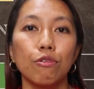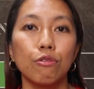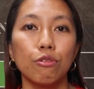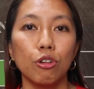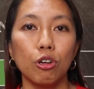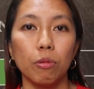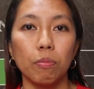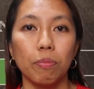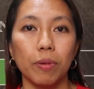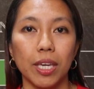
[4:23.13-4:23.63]

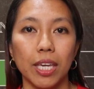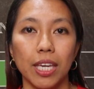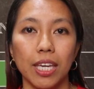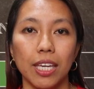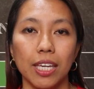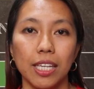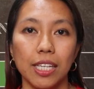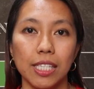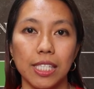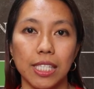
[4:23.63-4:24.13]

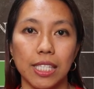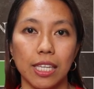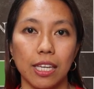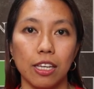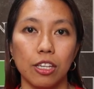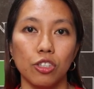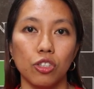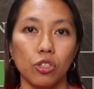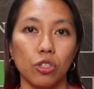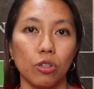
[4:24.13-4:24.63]
groupings
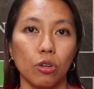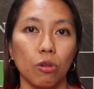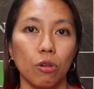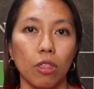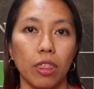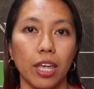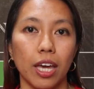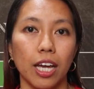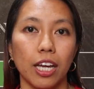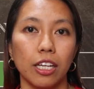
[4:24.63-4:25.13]

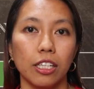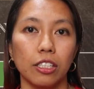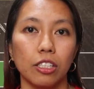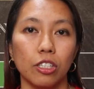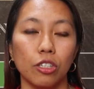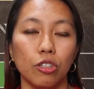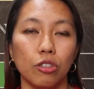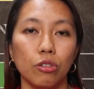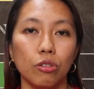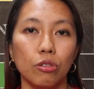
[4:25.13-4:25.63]
so
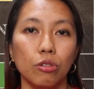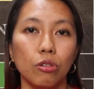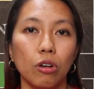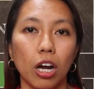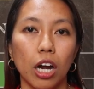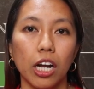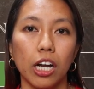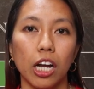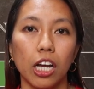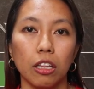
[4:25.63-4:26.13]
that you
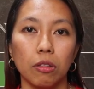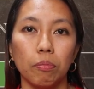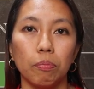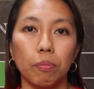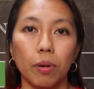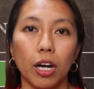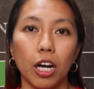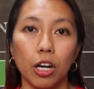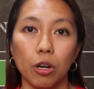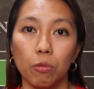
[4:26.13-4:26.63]
are at
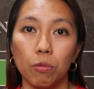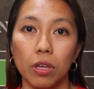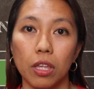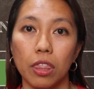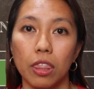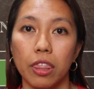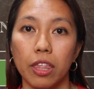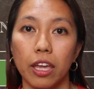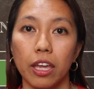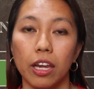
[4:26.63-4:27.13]
par
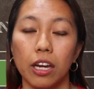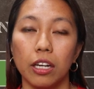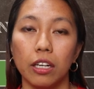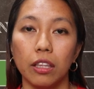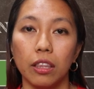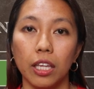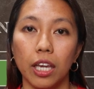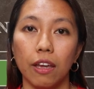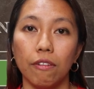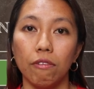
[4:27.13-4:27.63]
with
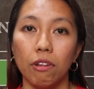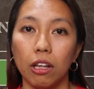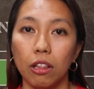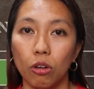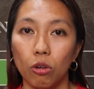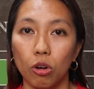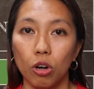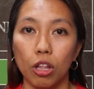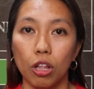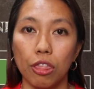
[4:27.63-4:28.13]
their
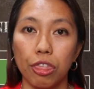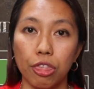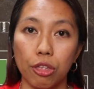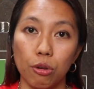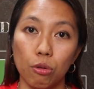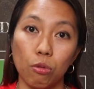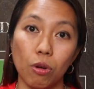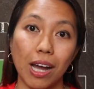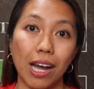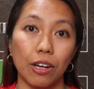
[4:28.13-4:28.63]
level all
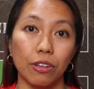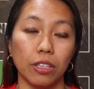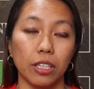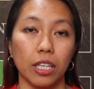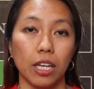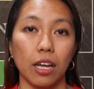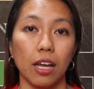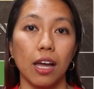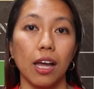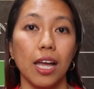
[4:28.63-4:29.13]
throughout
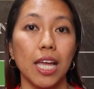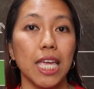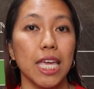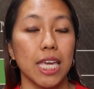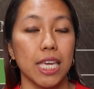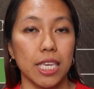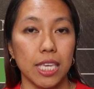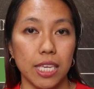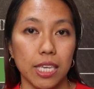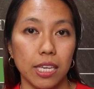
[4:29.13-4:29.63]
the
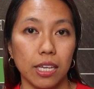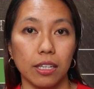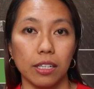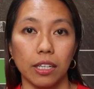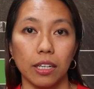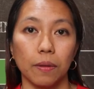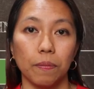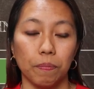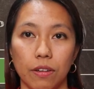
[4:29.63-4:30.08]
year.